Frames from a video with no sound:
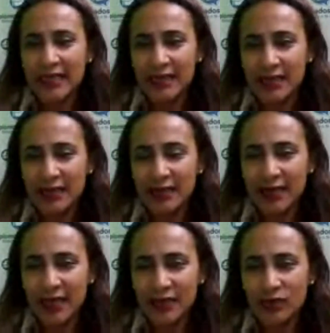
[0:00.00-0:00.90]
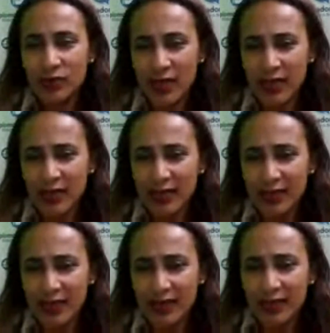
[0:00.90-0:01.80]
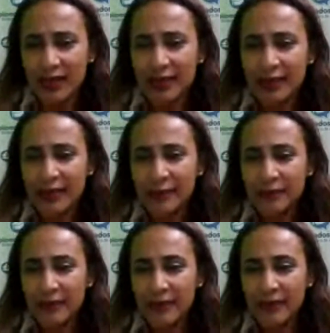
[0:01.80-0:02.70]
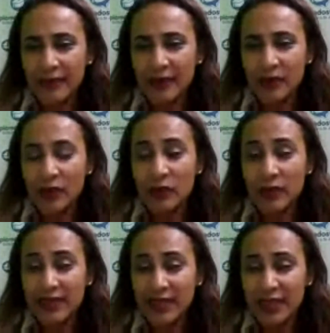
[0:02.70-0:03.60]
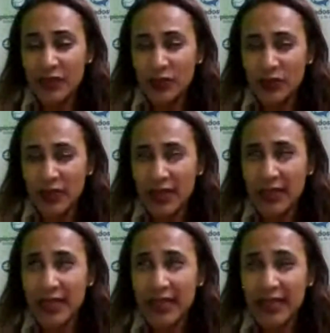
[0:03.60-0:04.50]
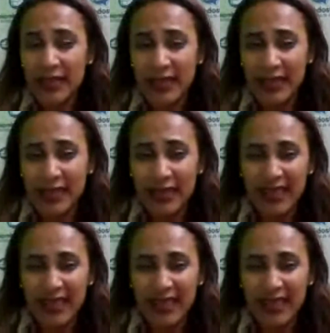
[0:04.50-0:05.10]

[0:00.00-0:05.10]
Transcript: that's the class today, and we will see you the